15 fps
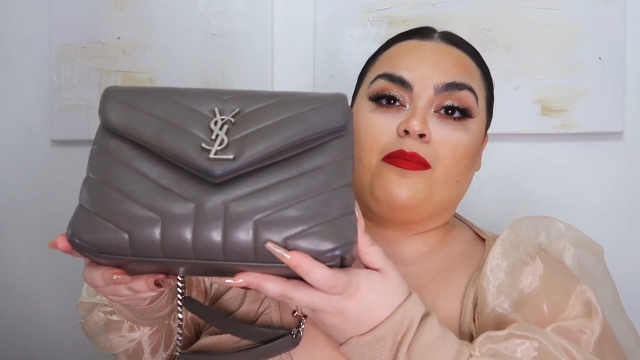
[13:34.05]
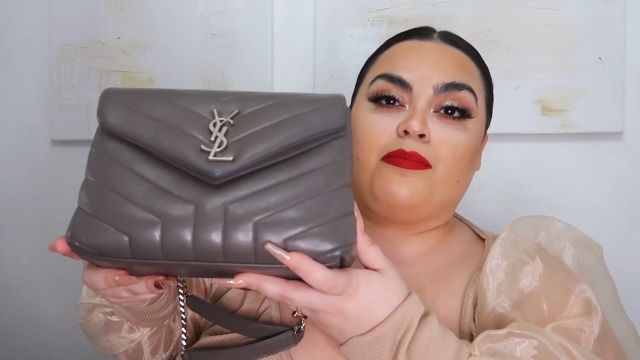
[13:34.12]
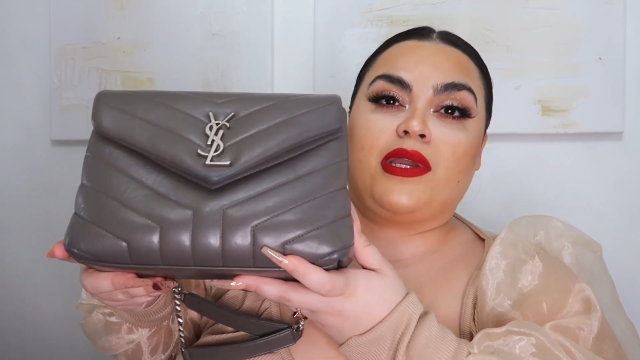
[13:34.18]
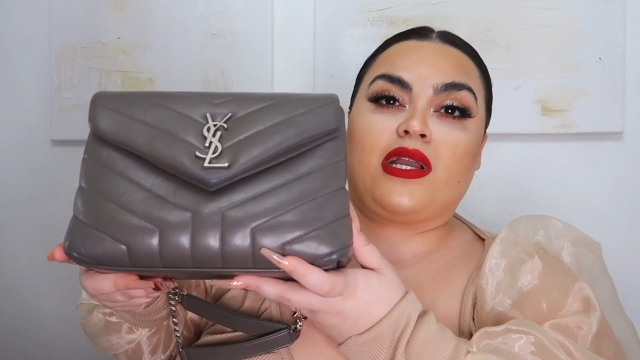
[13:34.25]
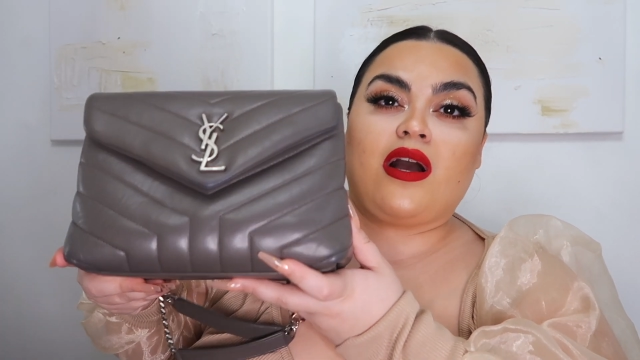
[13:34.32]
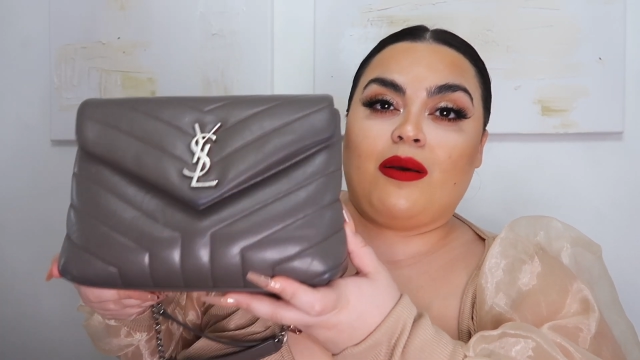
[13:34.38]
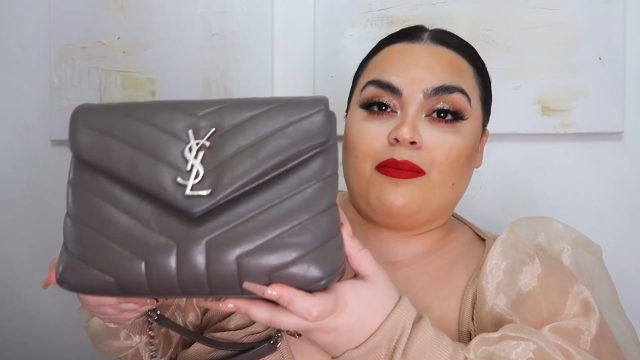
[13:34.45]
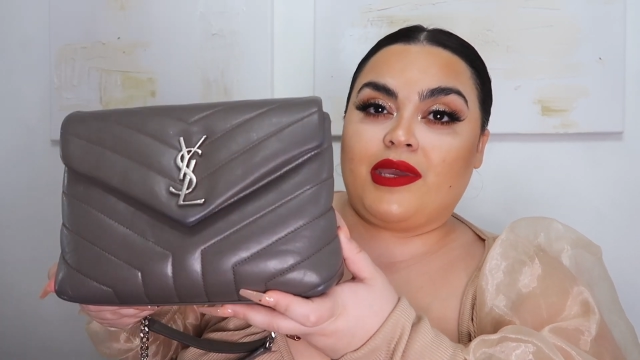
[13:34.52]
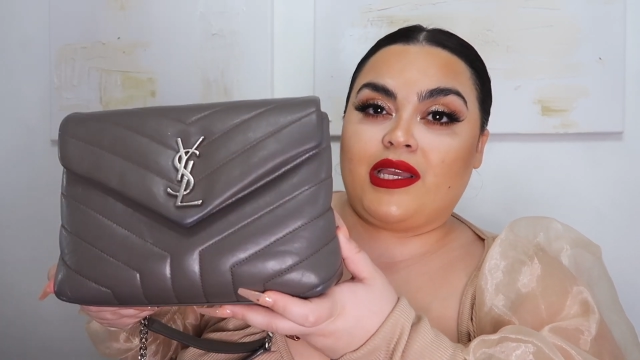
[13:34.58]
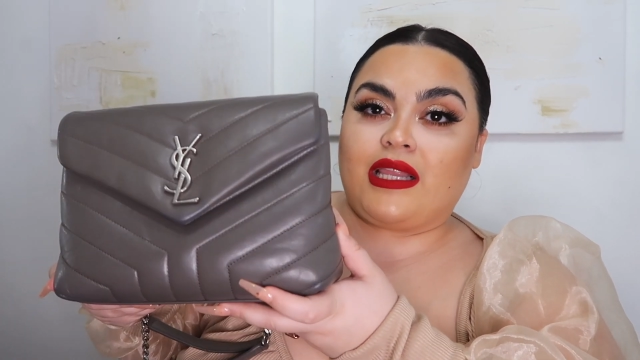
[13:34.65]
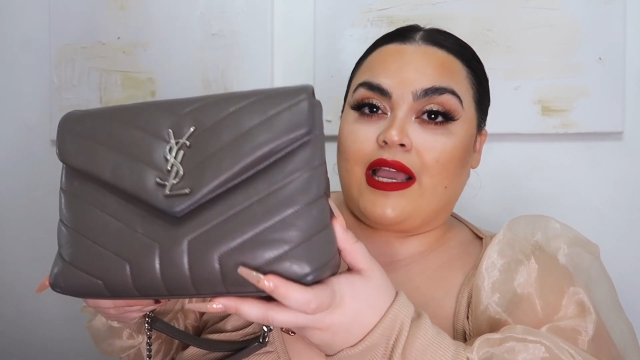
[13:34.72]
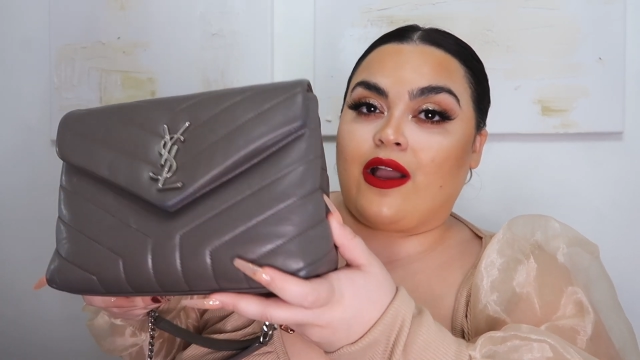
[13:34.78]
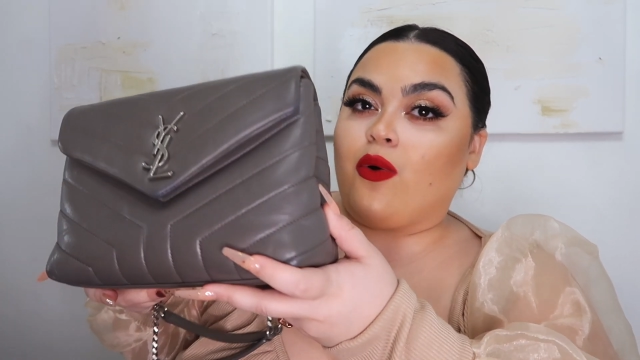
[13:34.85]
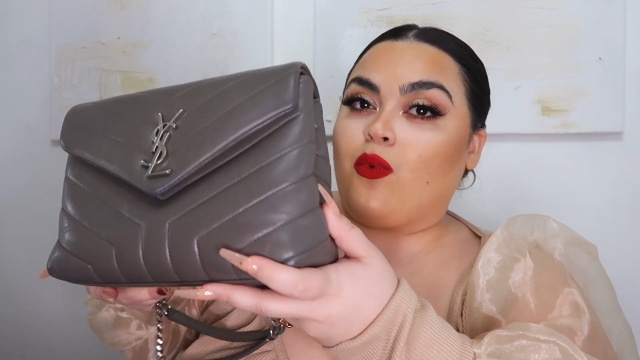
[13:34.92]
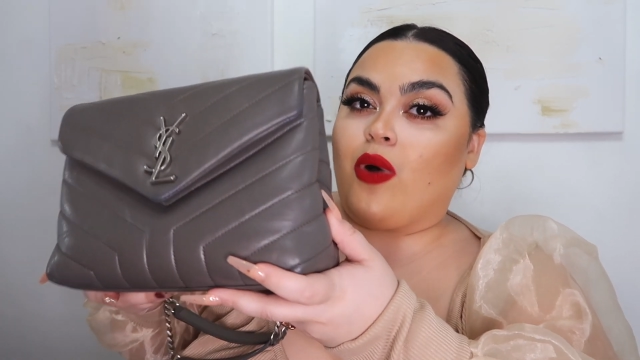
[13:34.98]
becoming
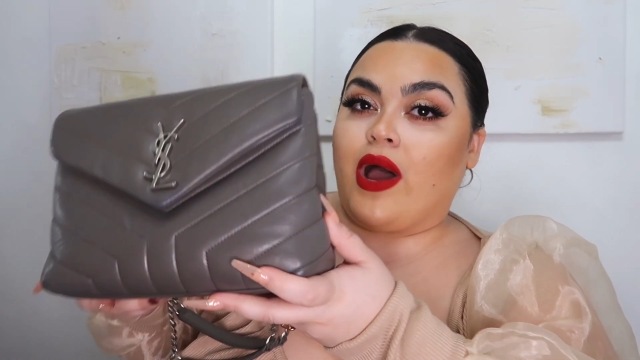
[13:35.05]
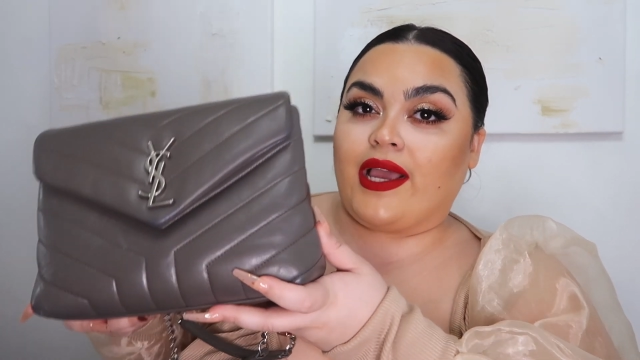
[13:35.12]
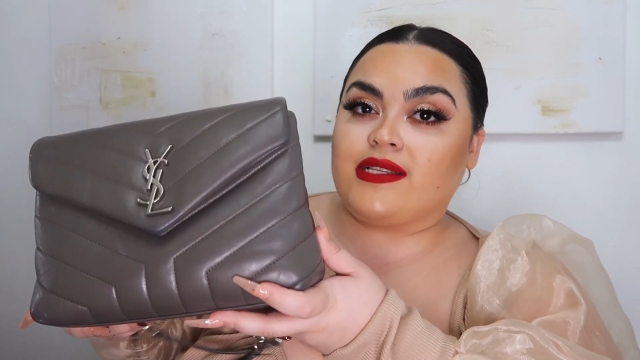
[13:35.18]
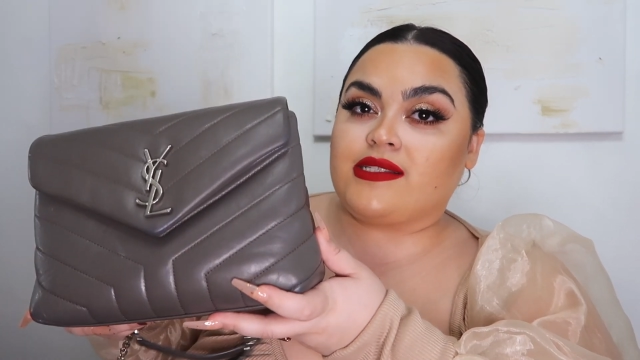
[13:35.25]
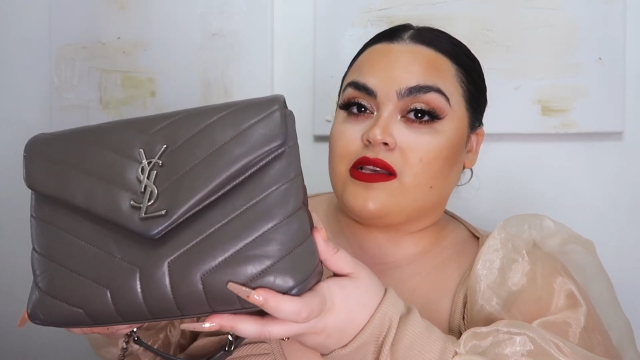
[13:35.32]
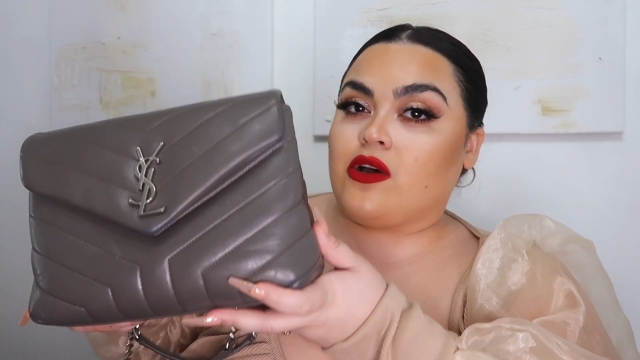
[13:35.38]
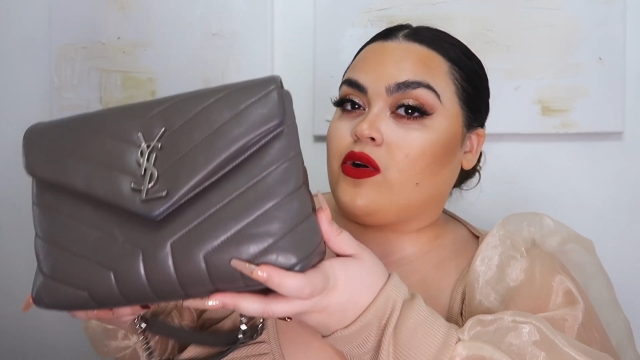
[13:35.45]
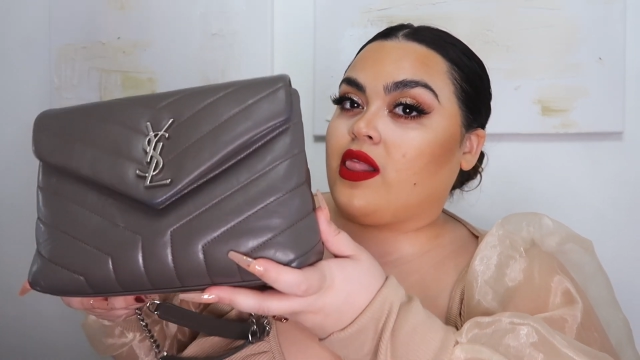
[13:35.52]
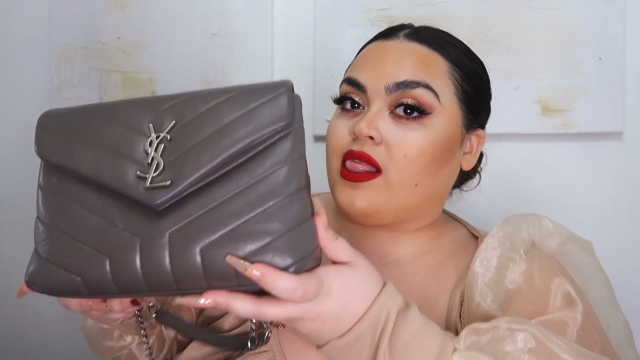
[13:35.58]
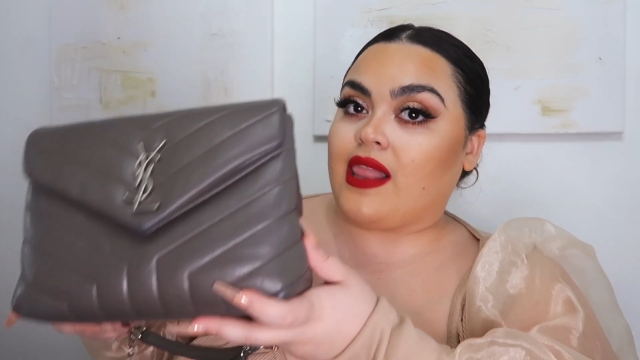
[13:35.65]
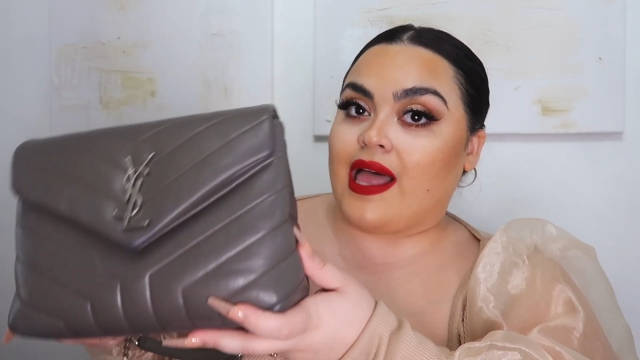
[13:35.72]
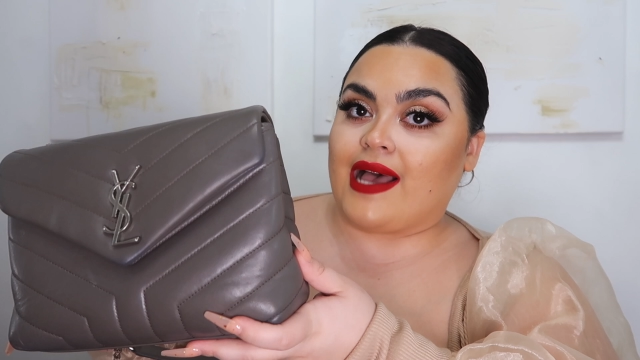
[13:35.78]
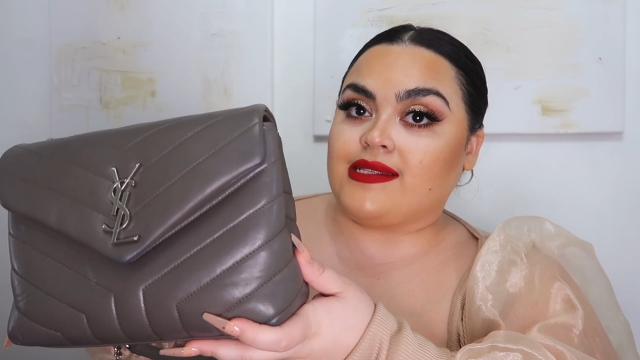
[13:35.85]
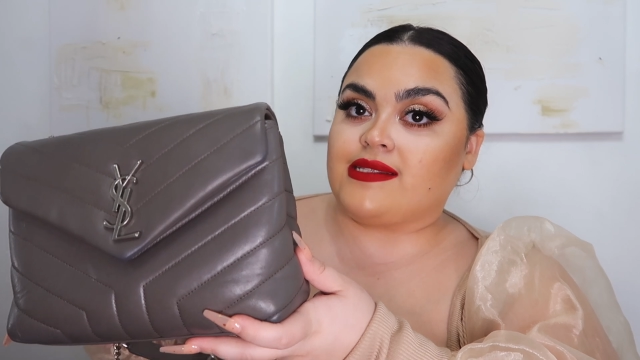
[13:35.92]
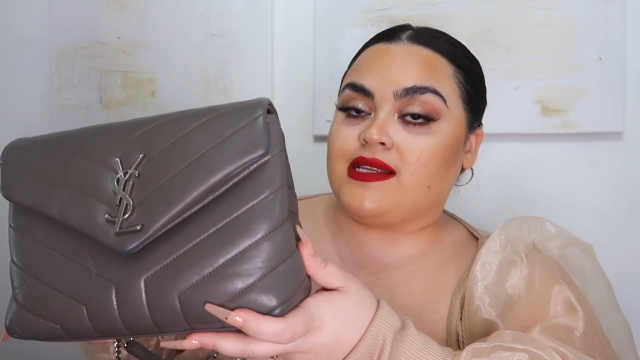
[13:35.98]
like a YSL
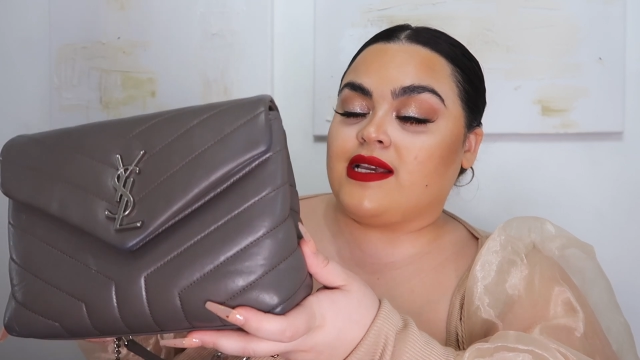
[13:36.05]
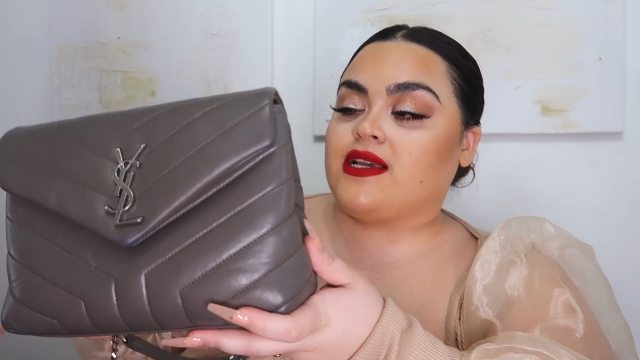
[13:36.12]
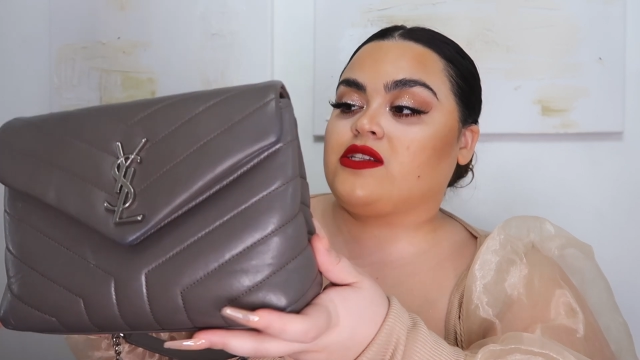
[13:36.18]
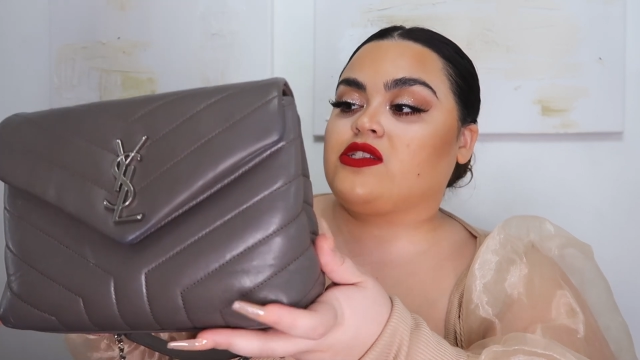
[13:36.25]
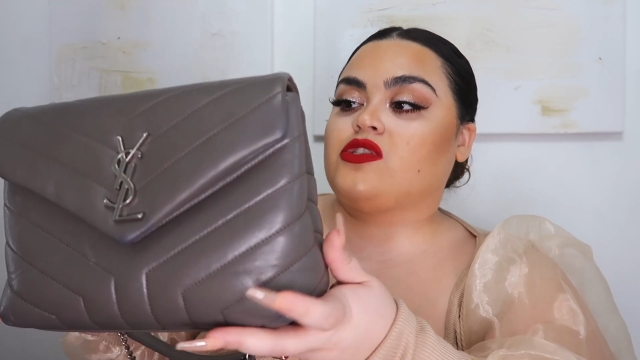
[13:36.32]
classic.